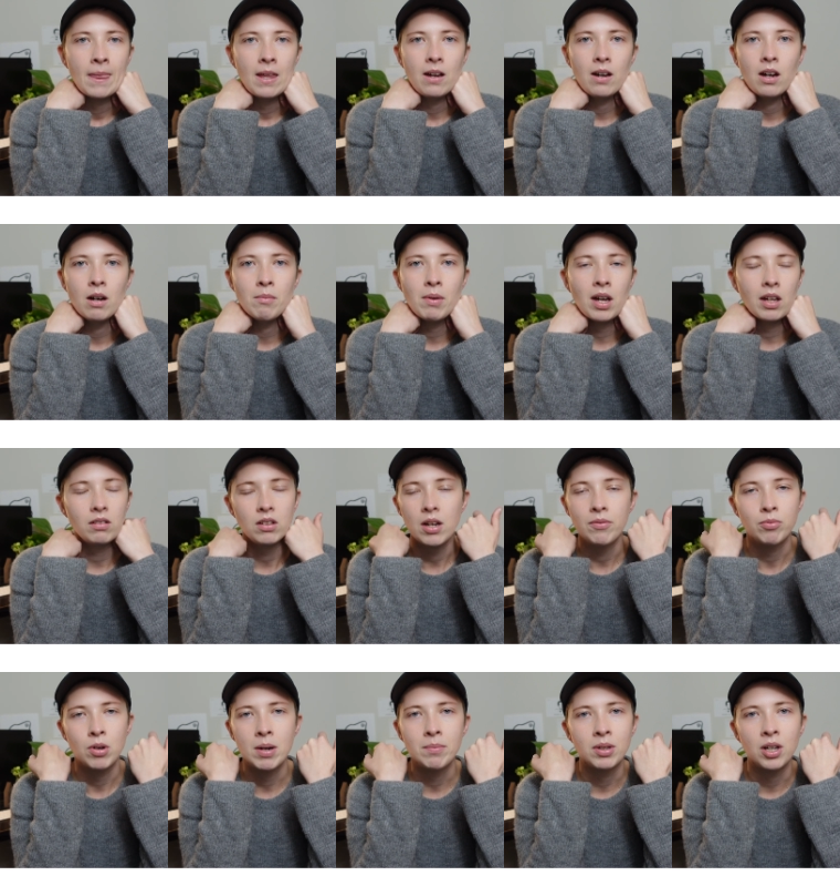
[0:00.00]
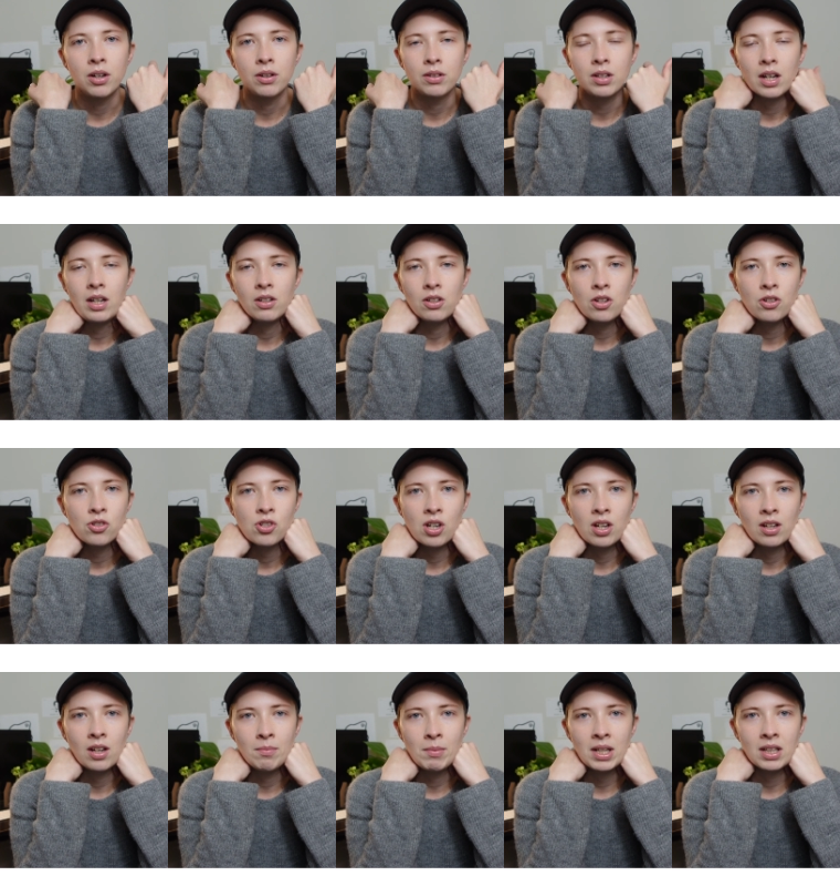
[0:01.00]
I love RemNote and
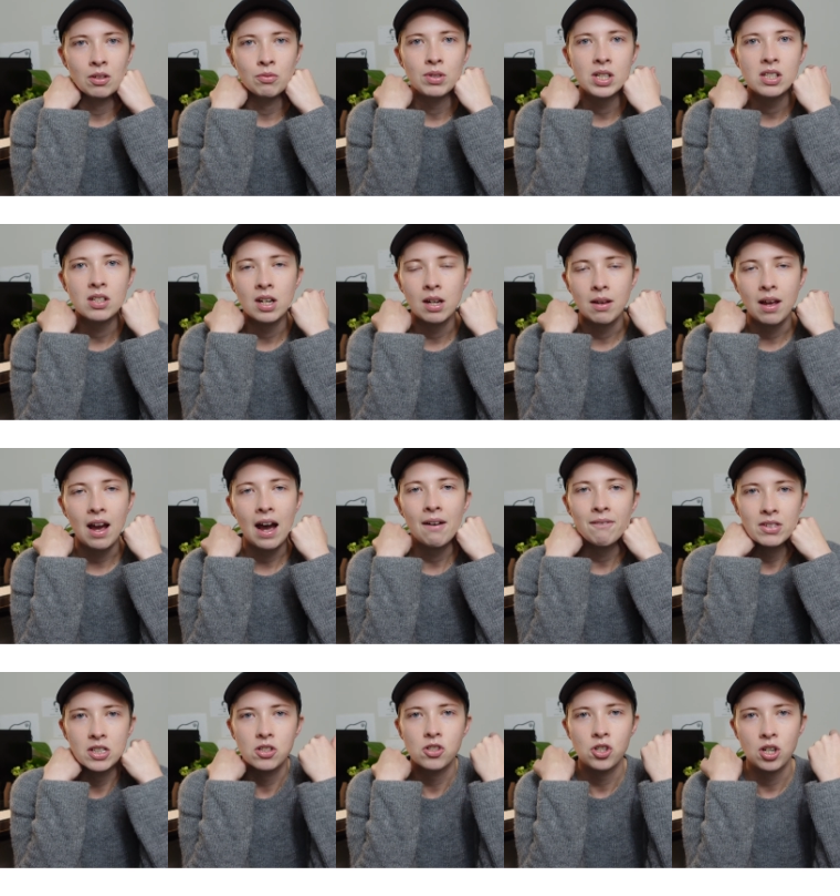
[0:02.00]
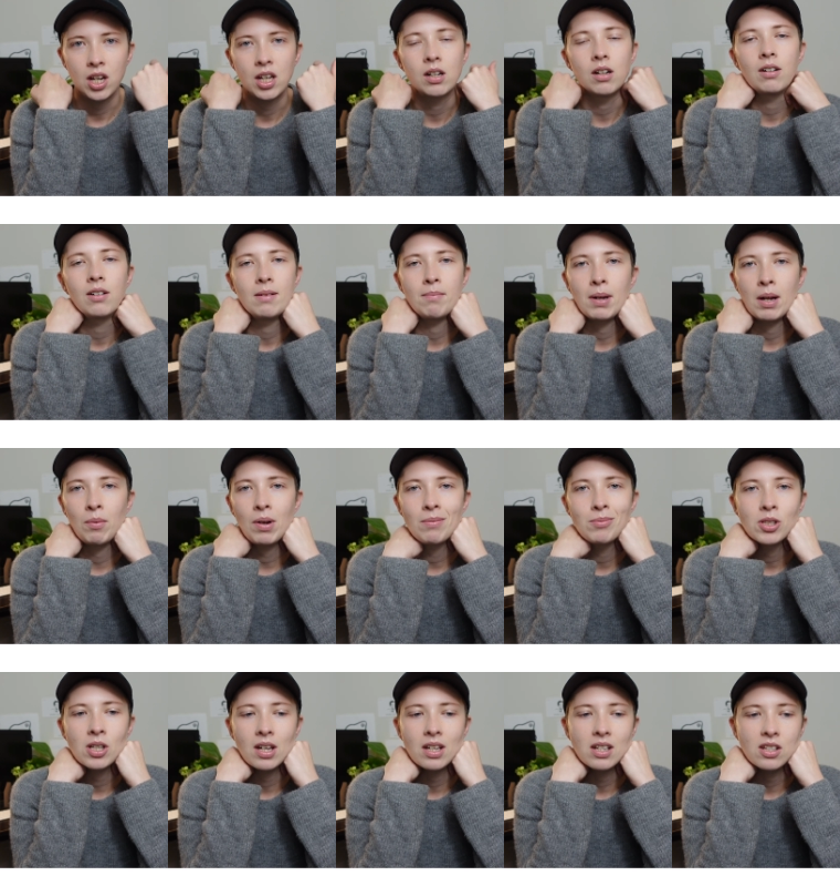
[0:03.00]
Notion. I mean, the reason I have this channel and my
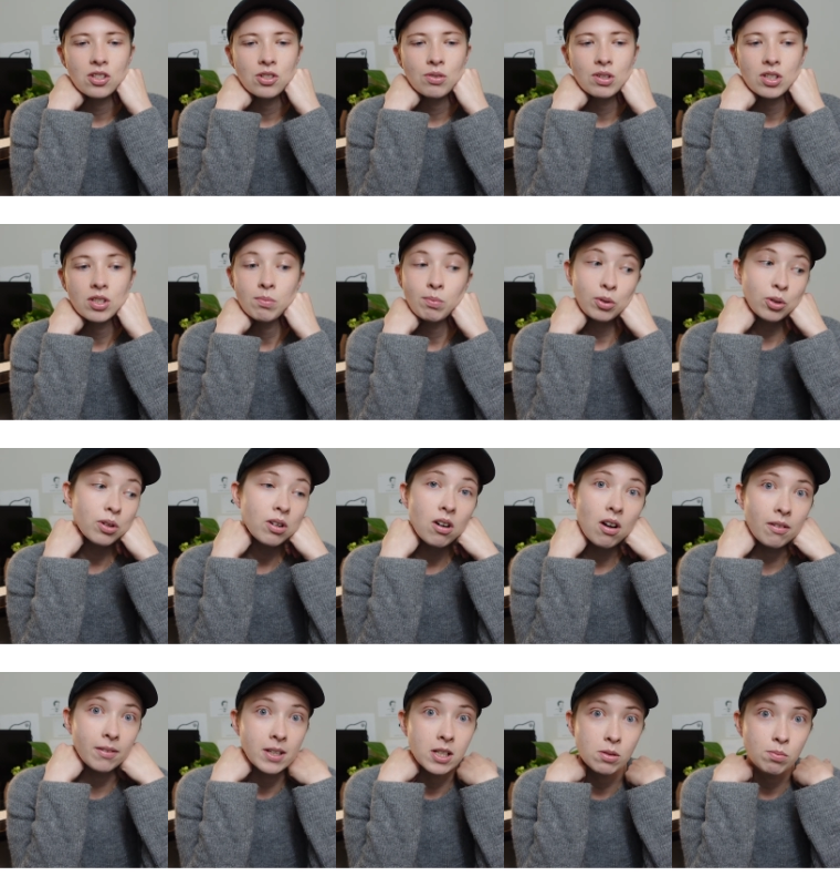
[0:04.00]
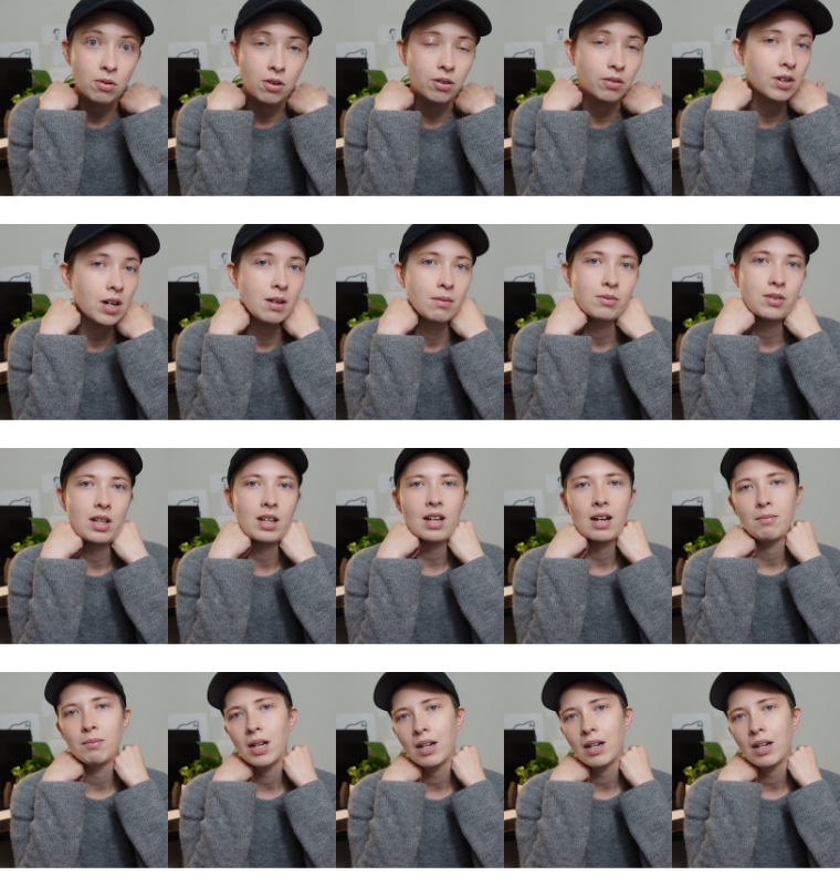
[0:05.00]
website is to explore all these programs. Like, I'm